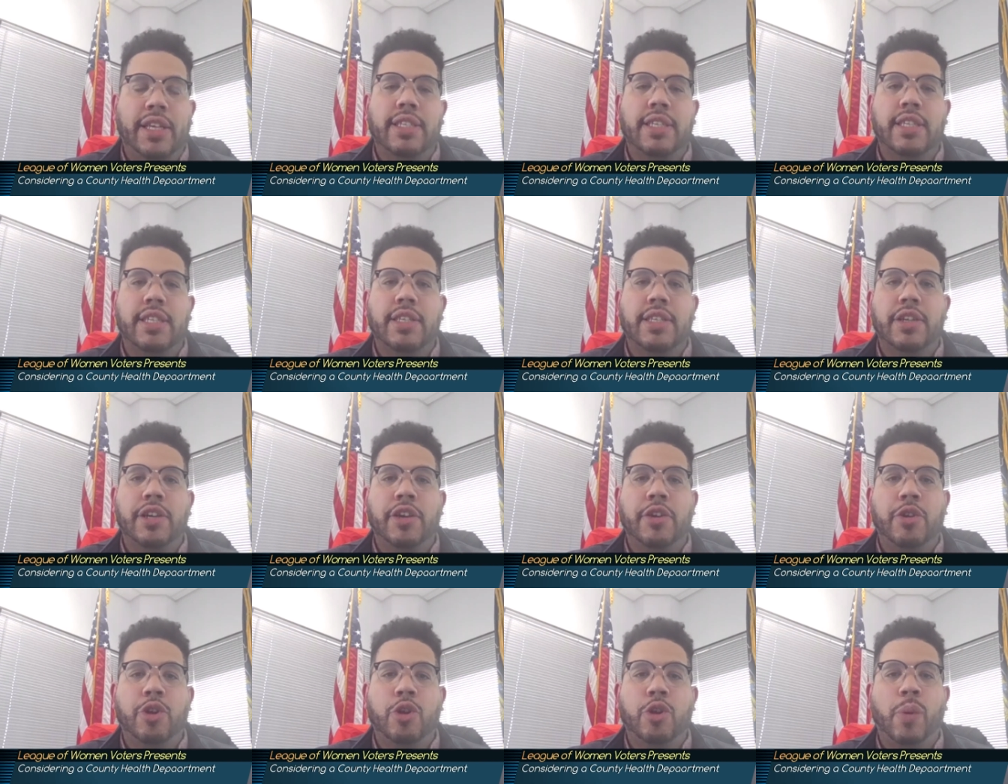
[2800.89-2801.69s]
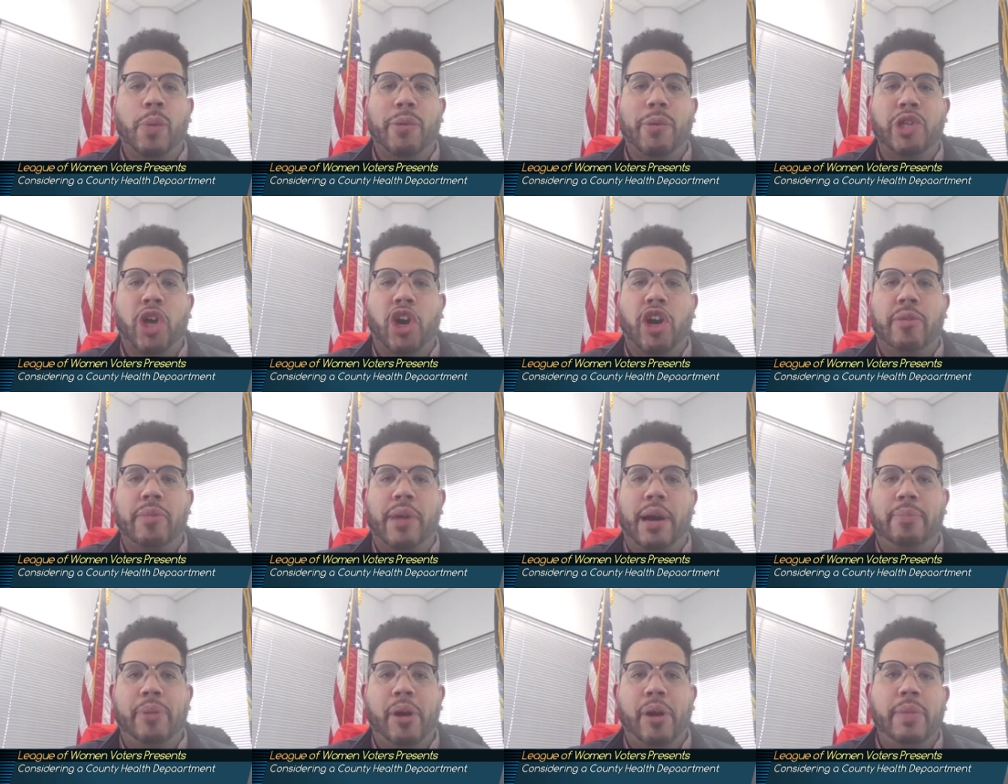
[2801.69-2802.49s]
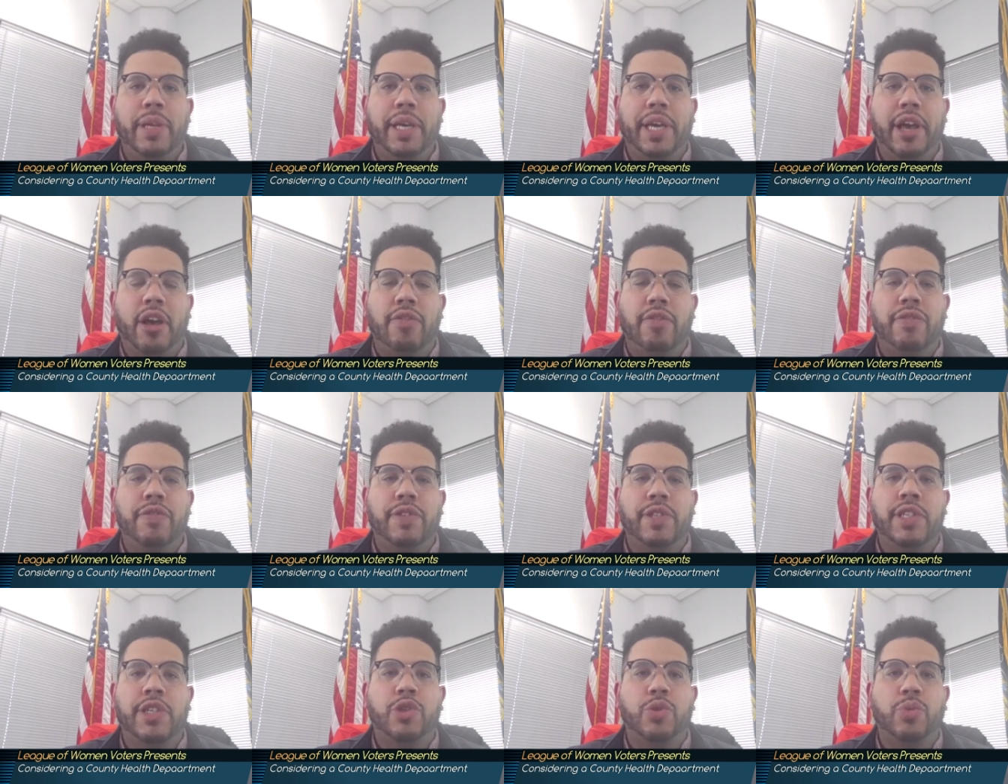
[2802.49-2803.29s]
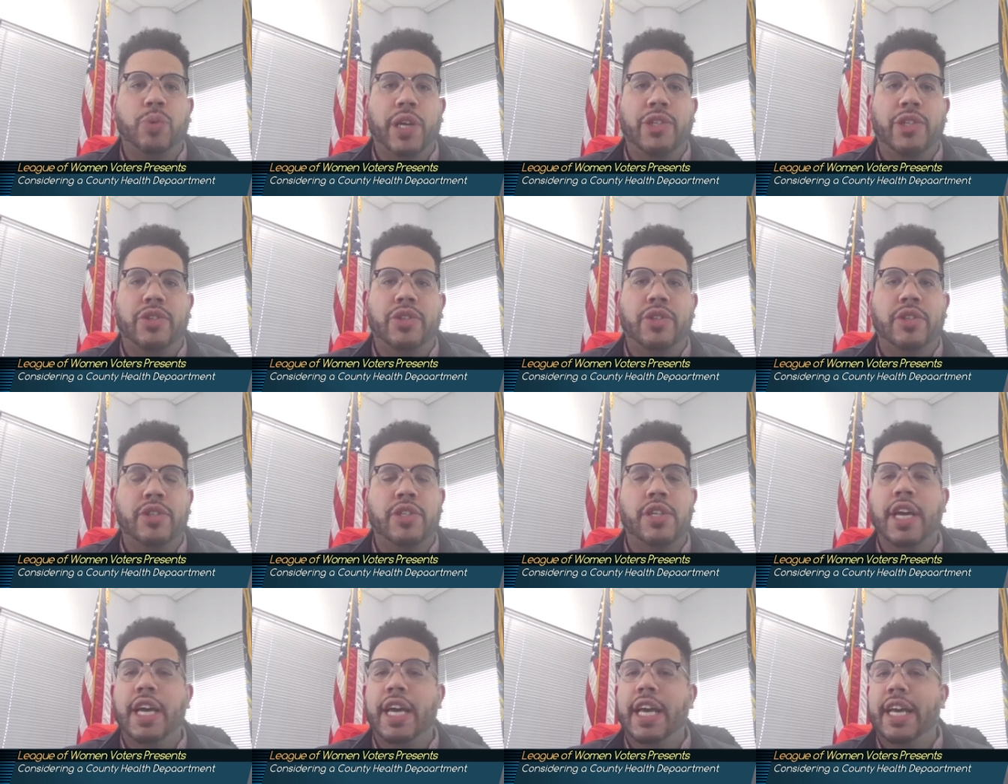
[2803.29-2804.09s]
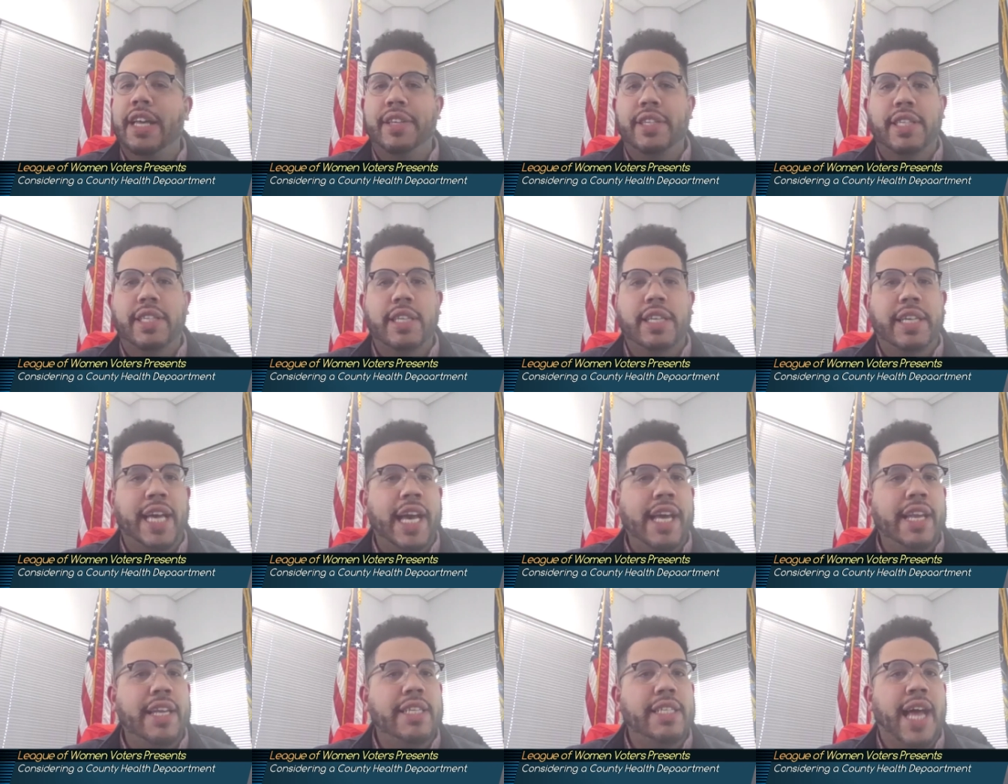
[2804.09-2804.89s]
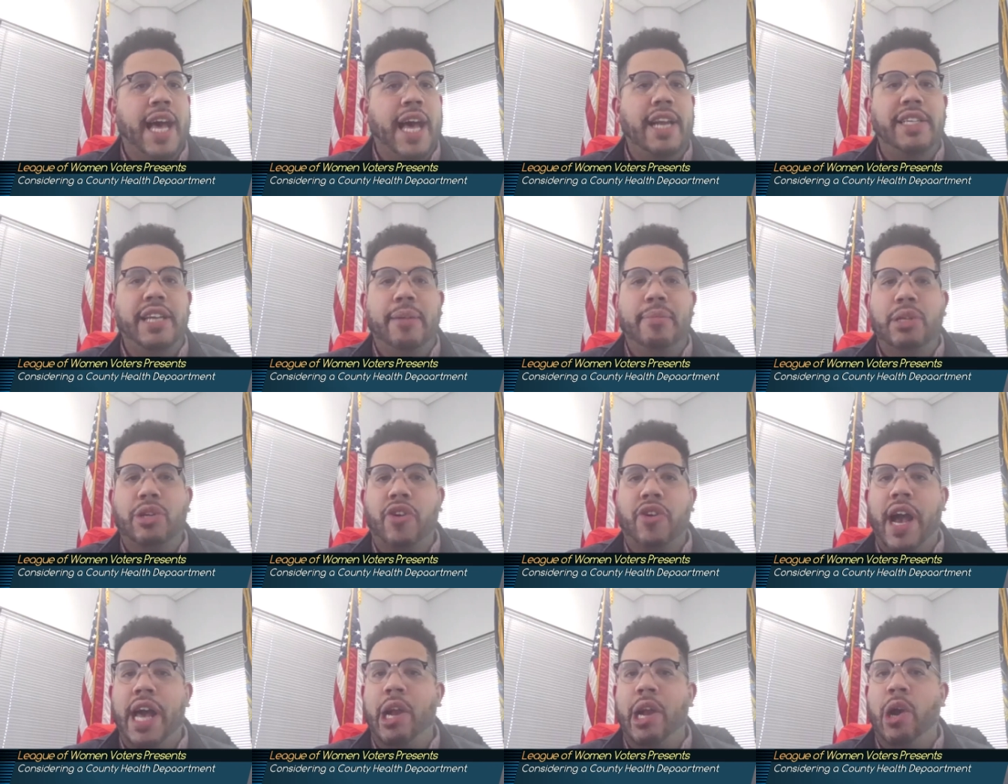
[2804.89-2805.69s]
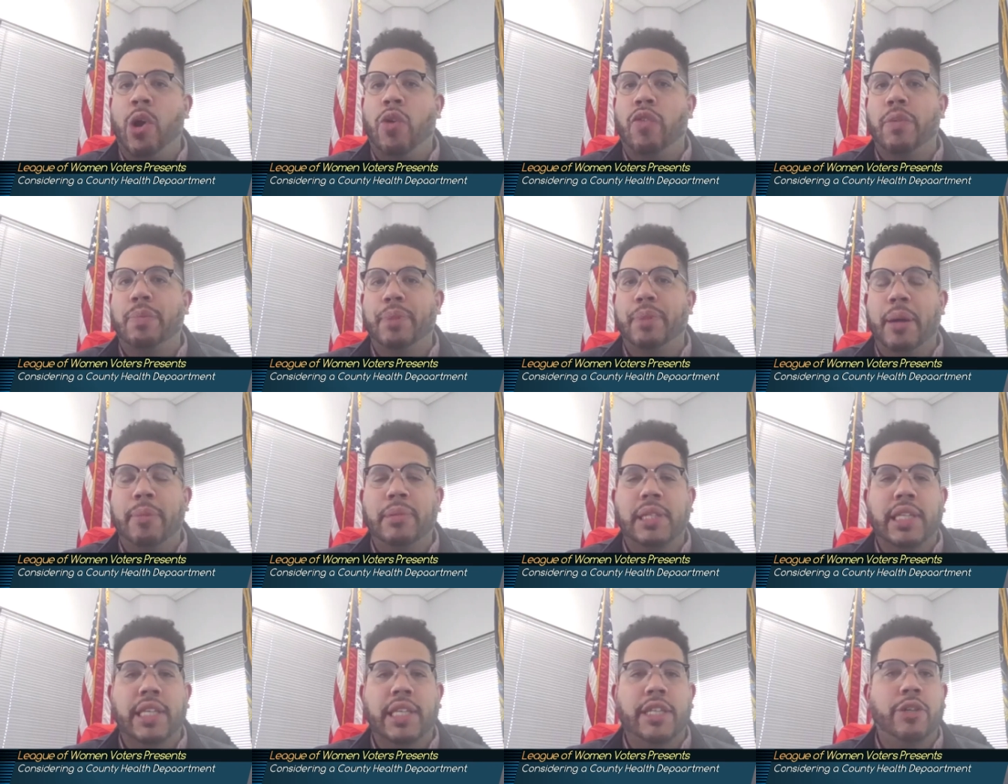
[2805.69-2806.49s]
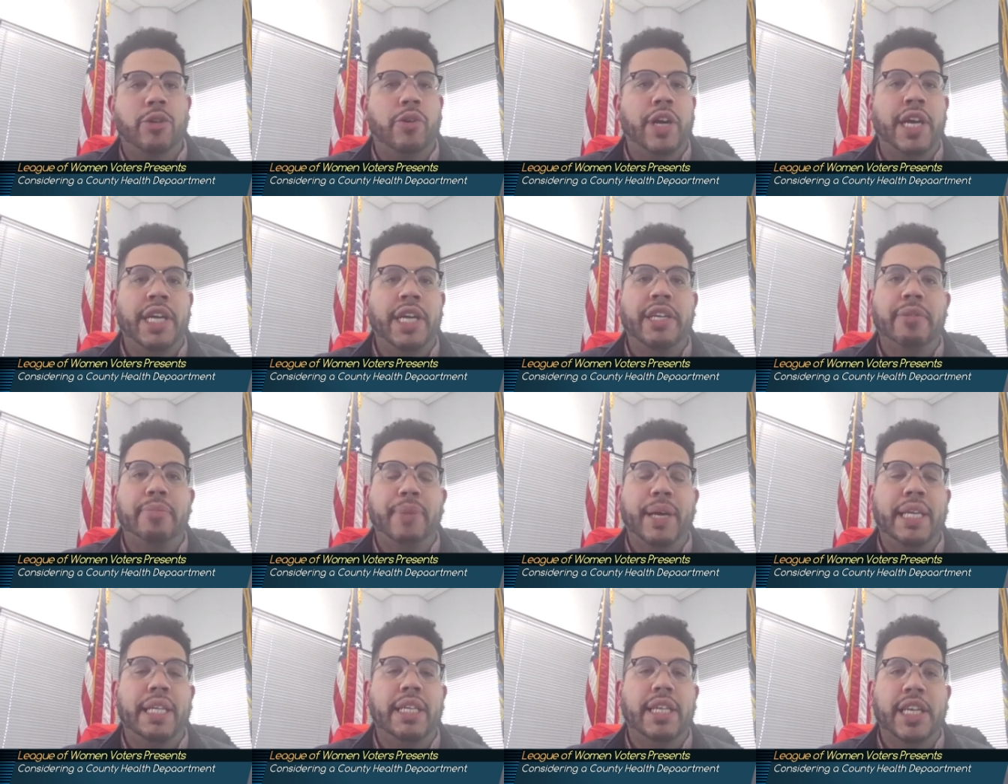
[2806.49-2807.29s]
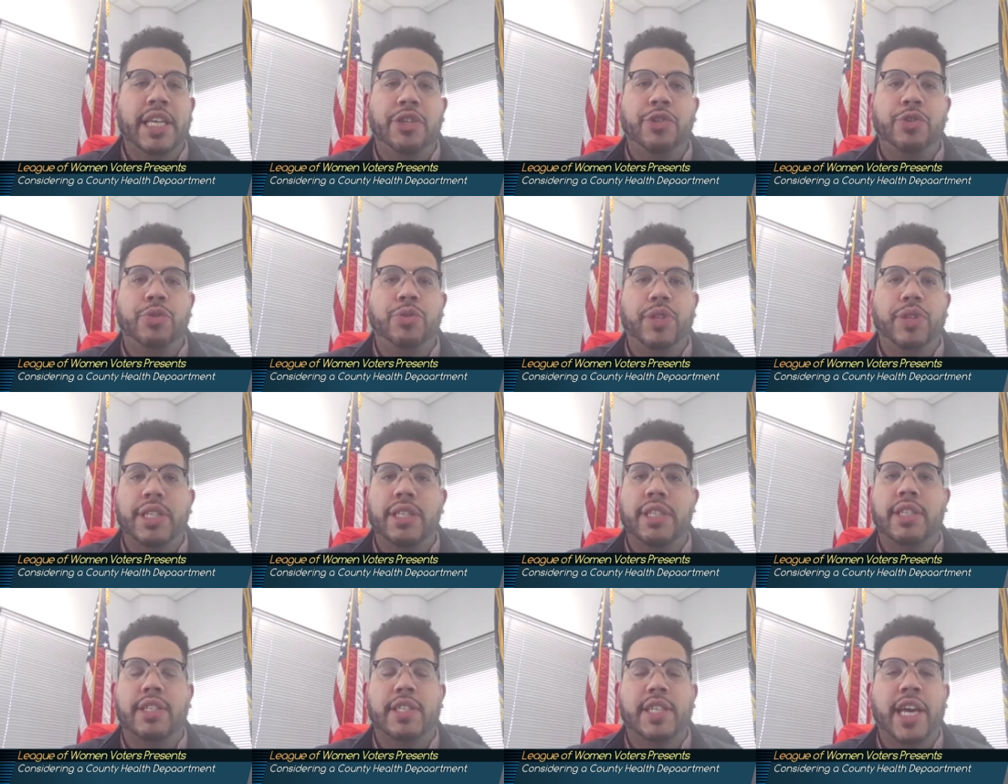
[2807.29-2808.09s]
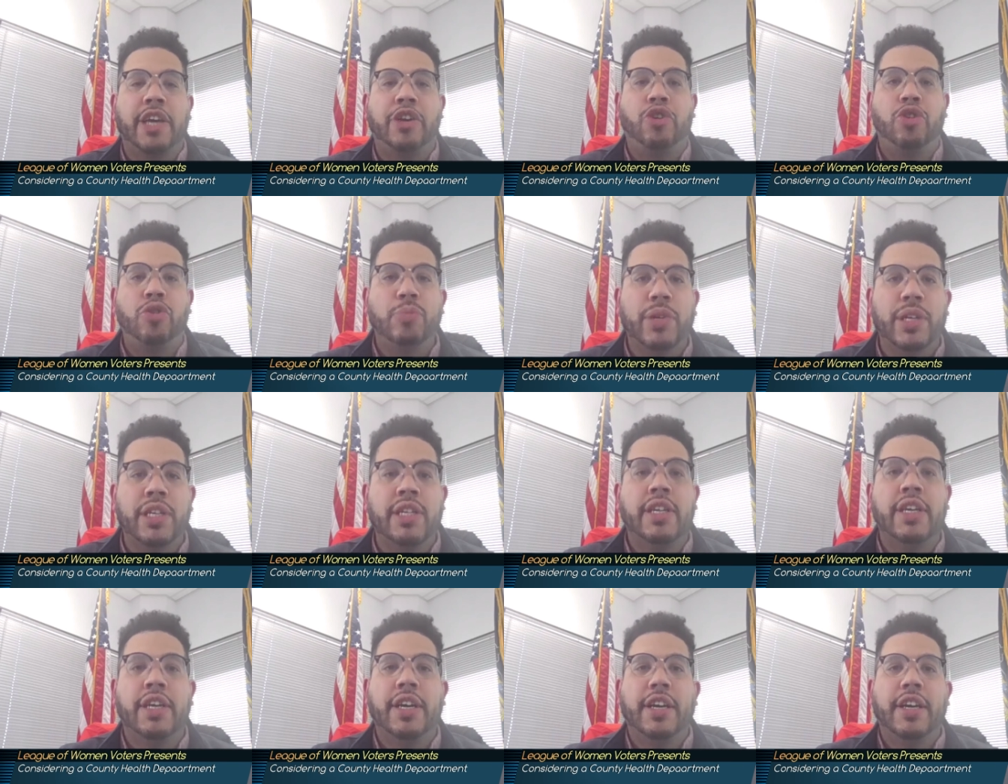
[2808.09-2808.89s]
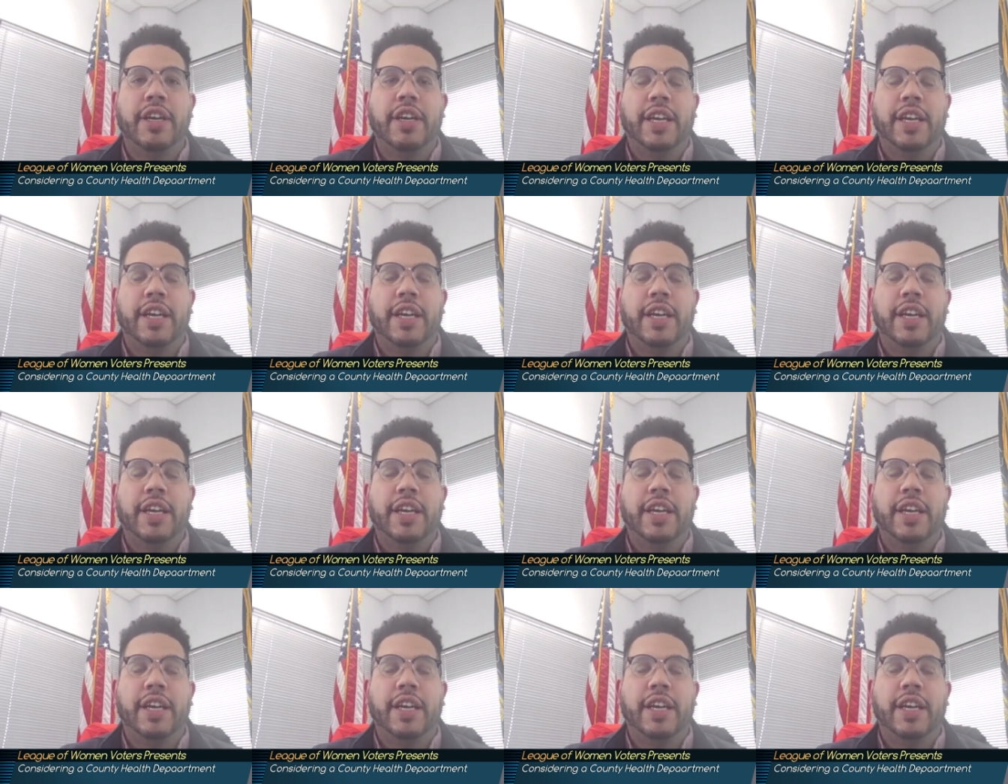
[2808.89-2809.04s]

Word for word: This is, you know, when we're talking about public health situations, this is again is not a Democrat or Republican or independent issue. This is a human